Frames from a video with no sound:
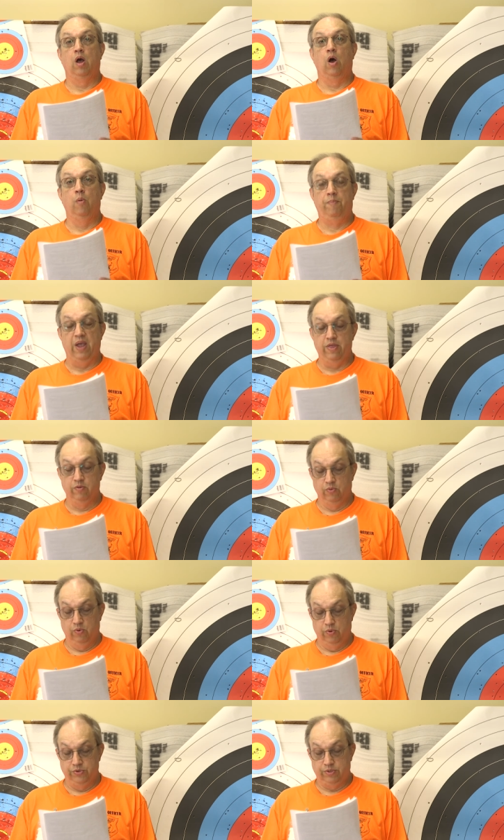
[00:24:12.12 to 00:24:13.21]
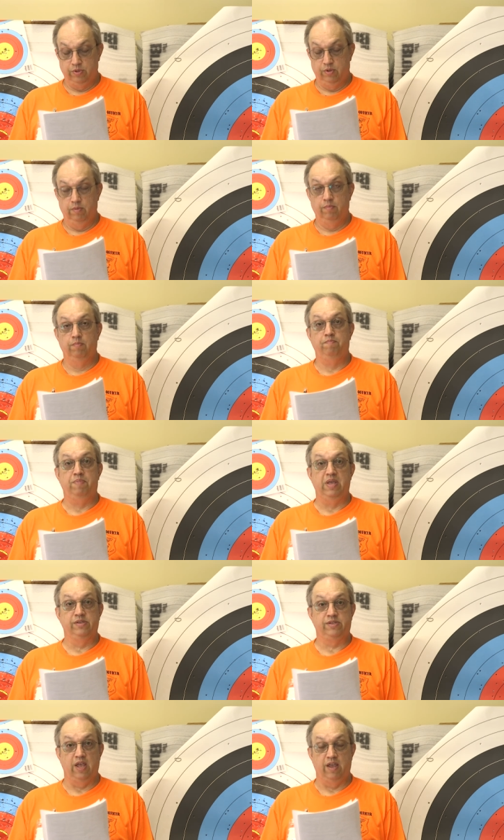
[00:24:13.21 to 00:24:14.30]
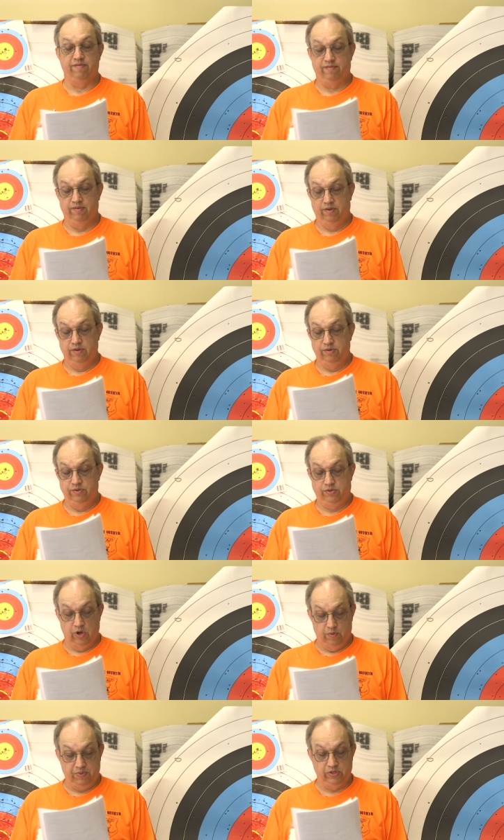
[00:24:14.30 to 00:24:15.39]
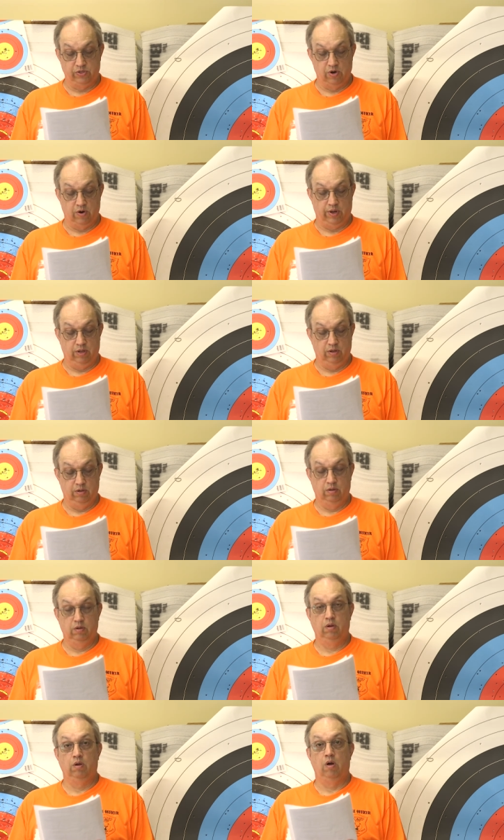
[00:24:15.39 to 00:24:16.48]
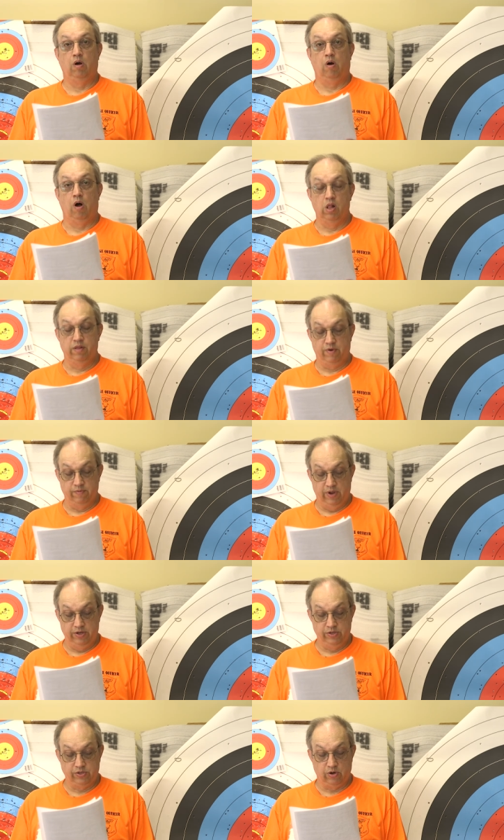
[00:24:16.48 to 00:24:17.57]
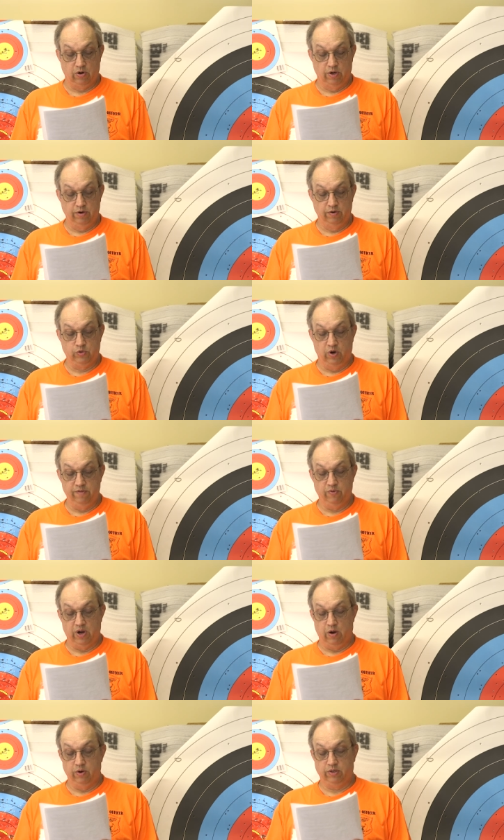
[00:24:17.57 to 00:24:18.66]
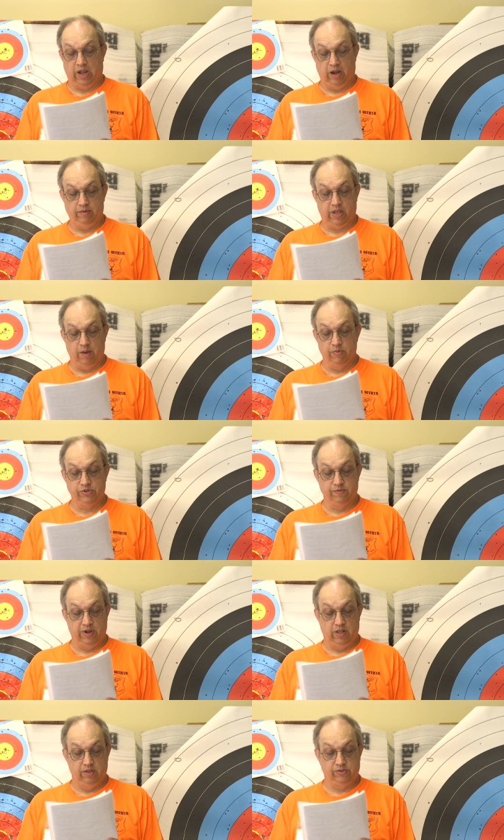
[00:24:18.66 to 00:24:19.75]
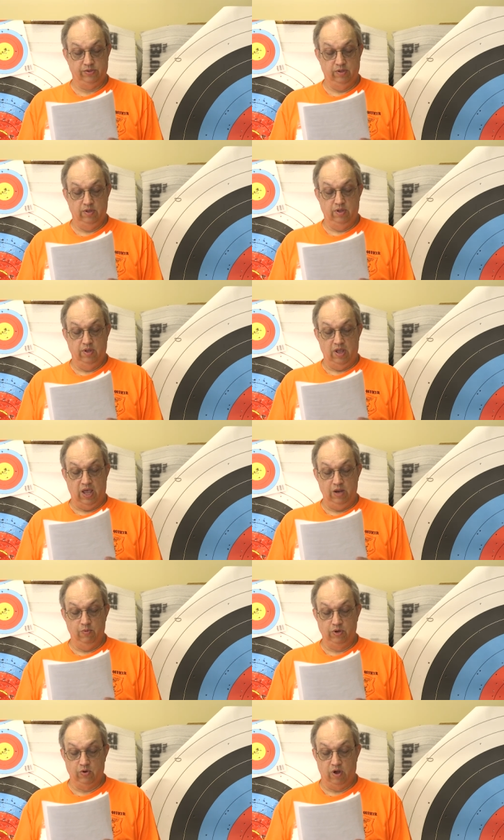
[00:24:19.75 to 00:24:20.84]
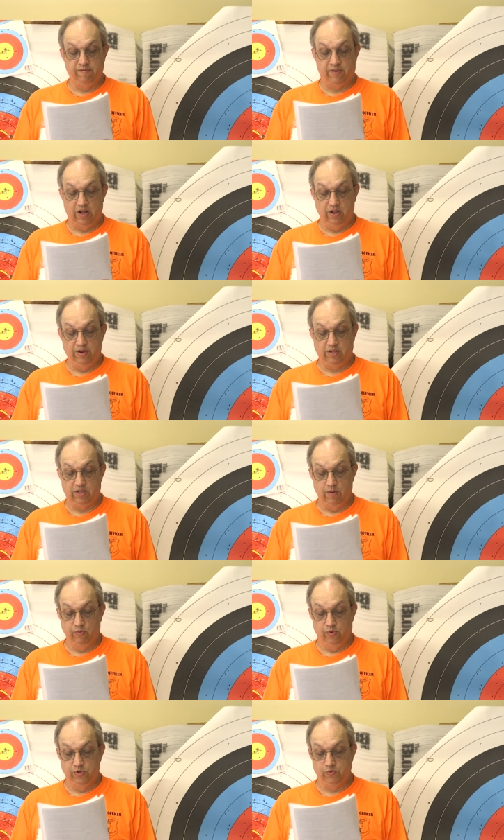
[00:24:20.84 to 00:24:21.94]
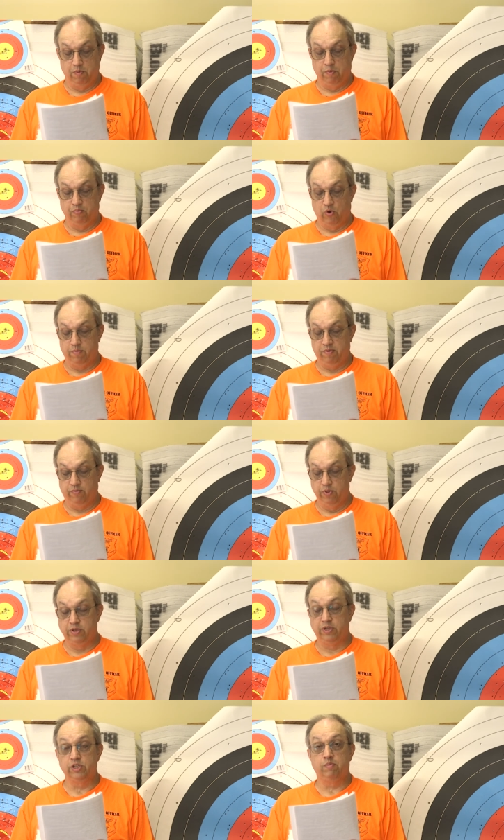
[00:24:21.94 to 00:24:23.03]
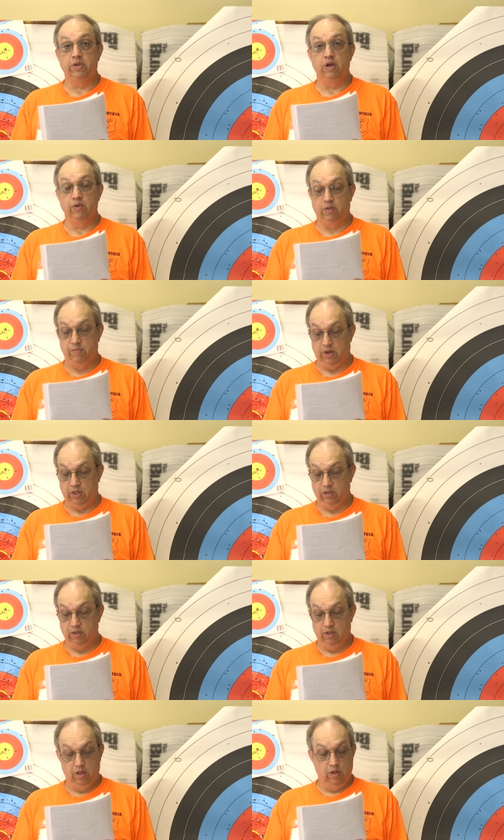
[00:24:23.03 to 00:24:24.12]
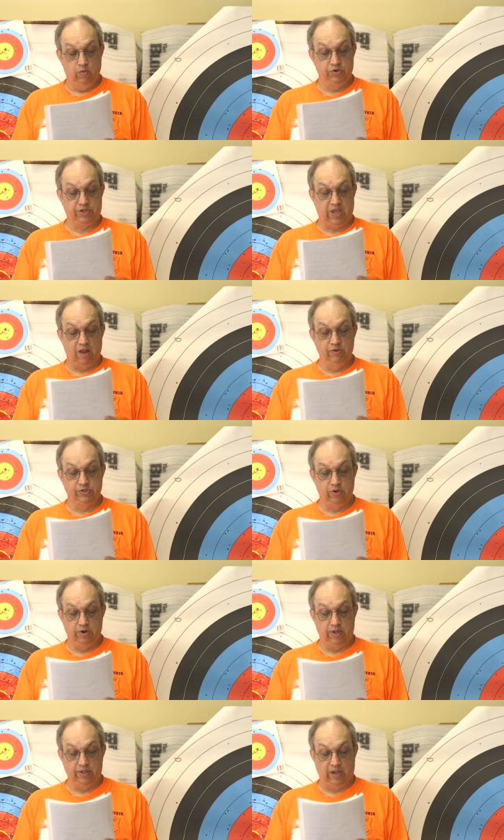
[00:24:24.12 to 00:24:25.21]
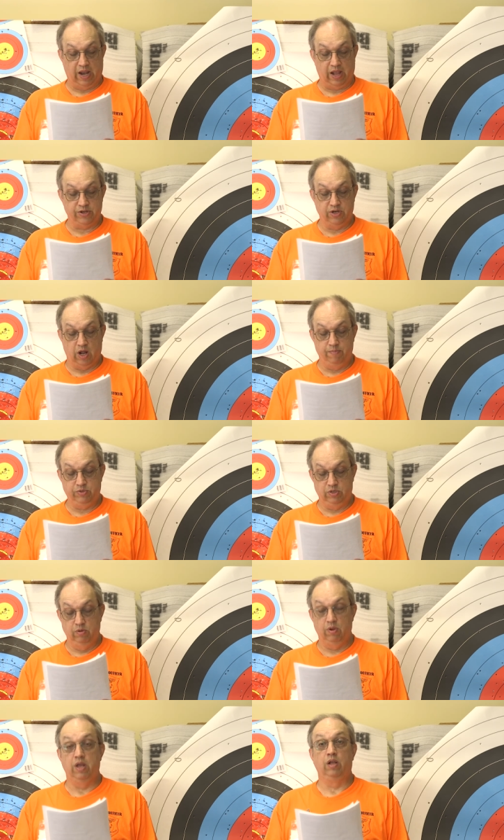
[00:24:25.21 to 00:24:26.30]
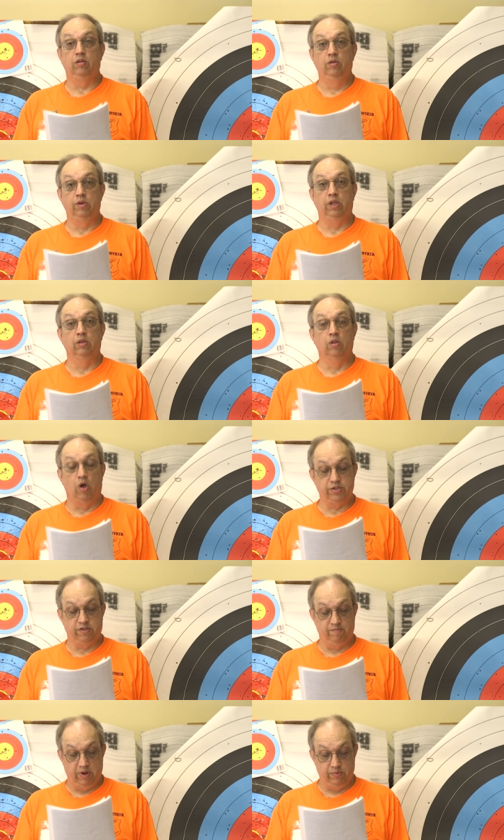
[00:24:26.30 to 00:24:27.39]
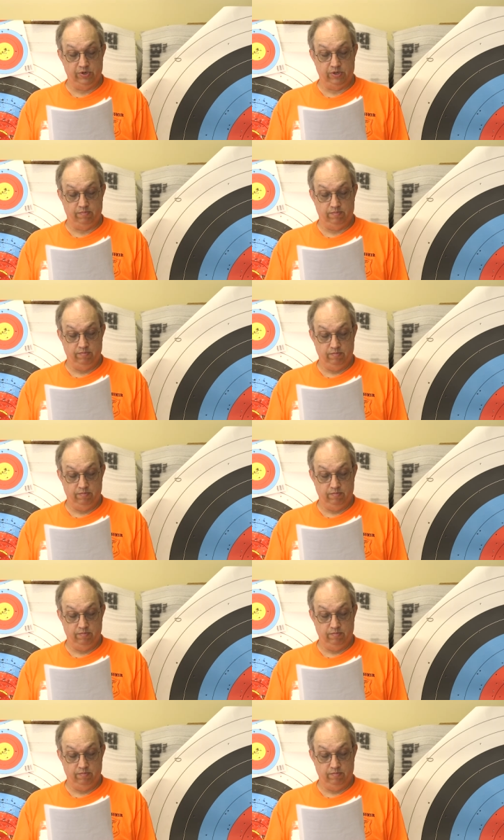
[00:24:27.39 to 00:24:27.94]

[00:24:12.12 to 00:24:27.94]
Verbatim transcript: Obey the rules, be safe, don't be sorry. All of our ranges are under 24 hour ca camera surveillance. Anyone caught violating the club rules will be brought before the disciplinary committee, which can result in an action up to and including loss of membership.